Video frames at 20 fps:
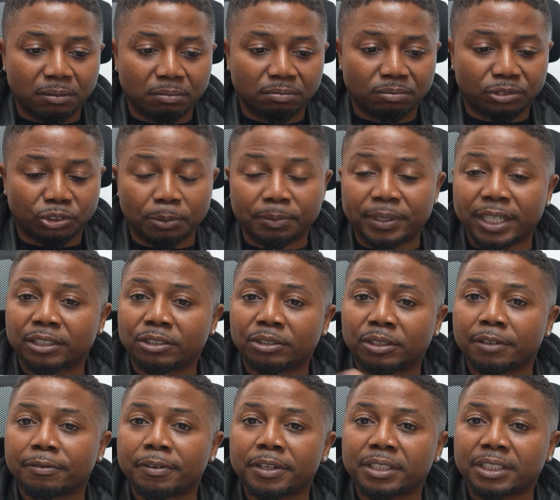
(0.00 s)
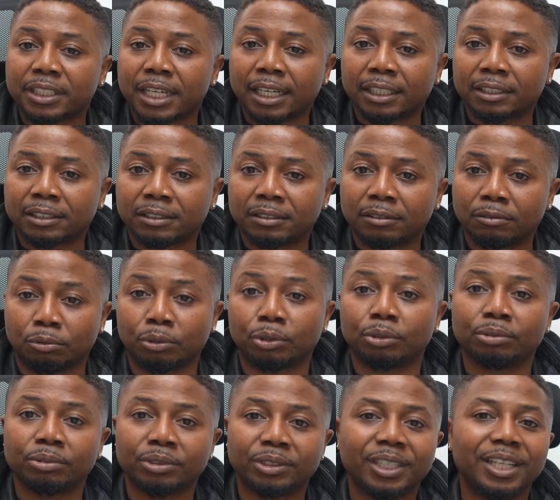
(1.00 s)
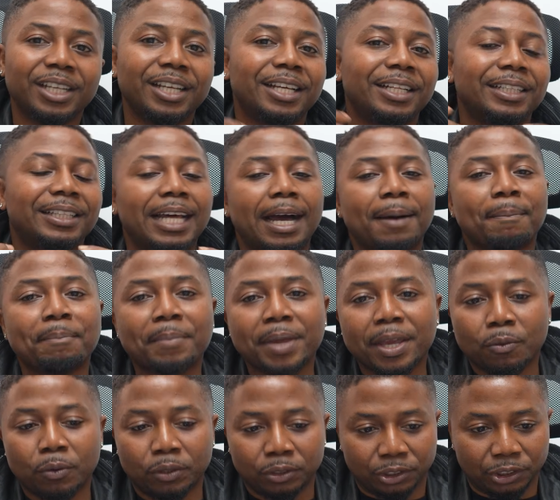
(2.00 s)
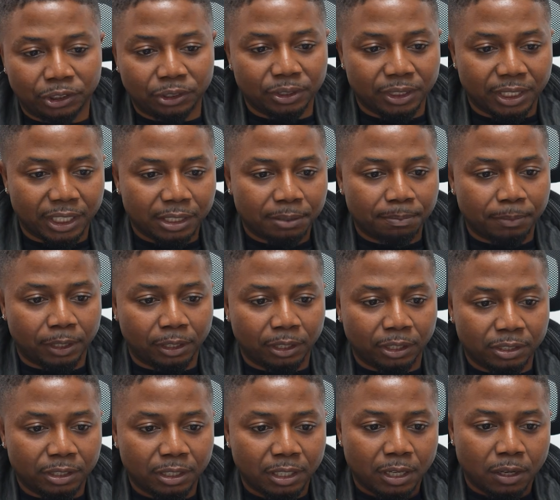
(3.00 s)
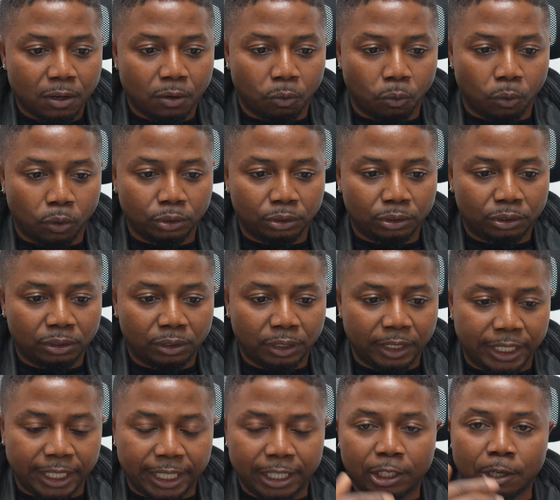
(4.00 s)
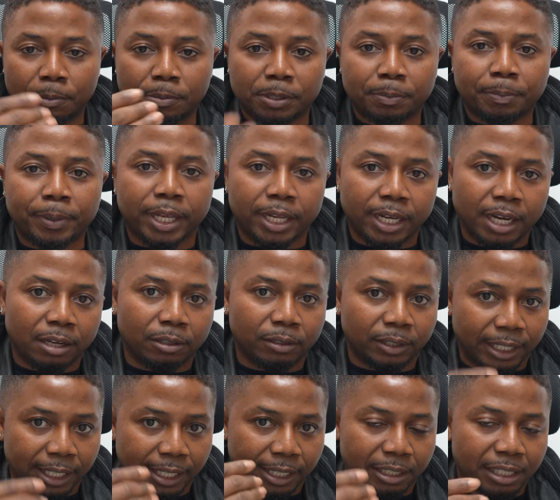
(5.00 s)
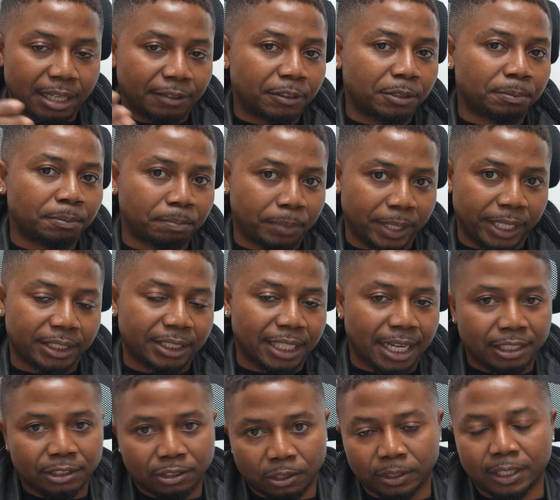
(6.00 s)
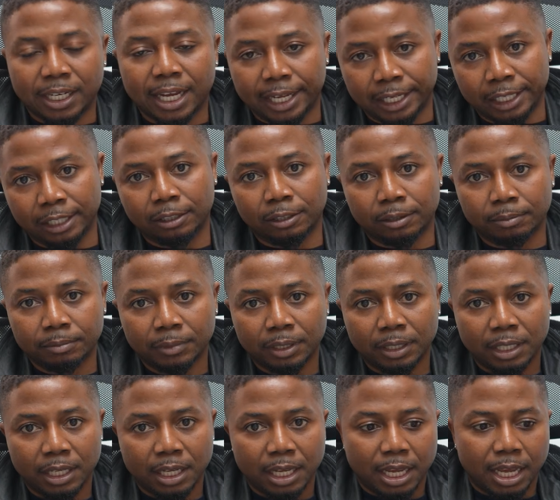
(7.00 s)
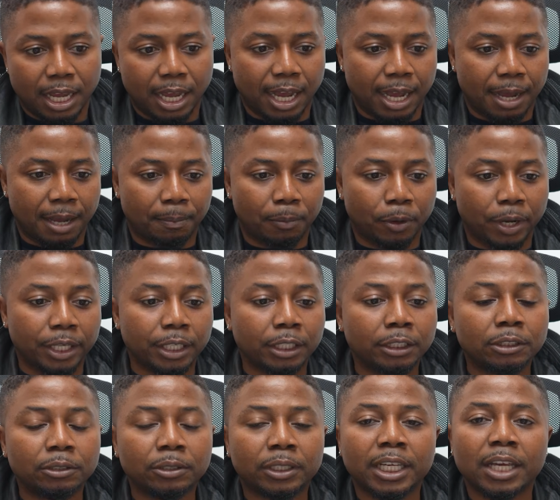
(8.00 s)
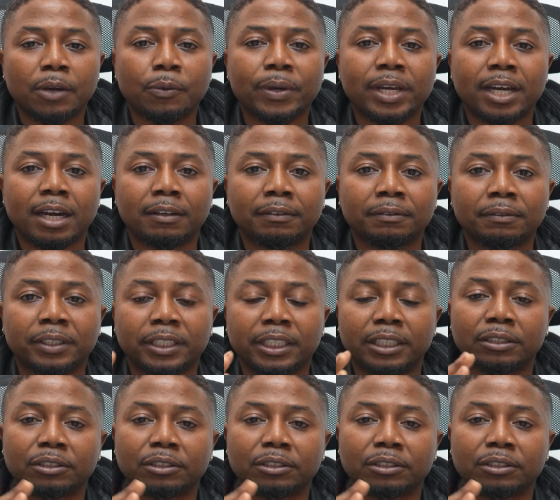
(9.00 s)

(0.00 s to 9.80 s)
subject to different tax rules that may want to use this, because once the income is paid out, then they'll have to pay tax on that income. But in the UK, we have the